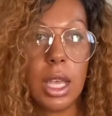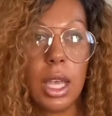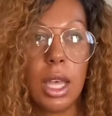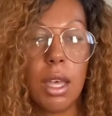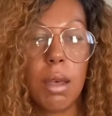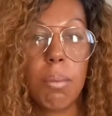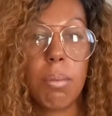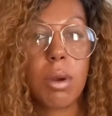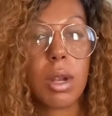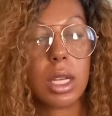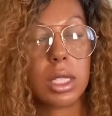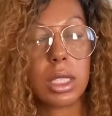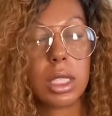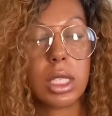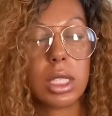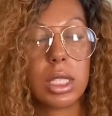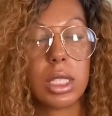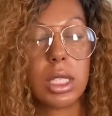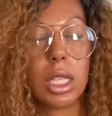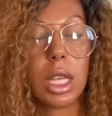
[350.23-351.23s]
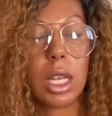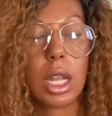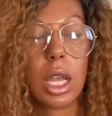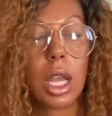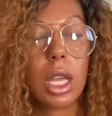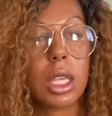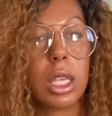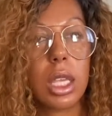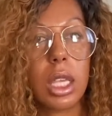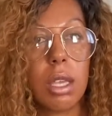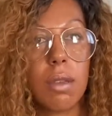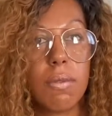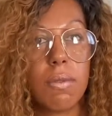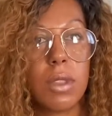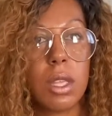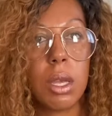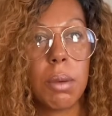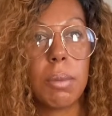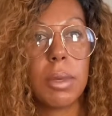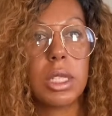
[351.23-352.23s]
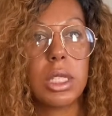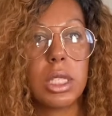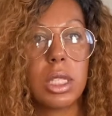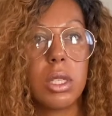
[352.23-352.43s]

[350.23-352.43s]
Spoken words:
process that I give them until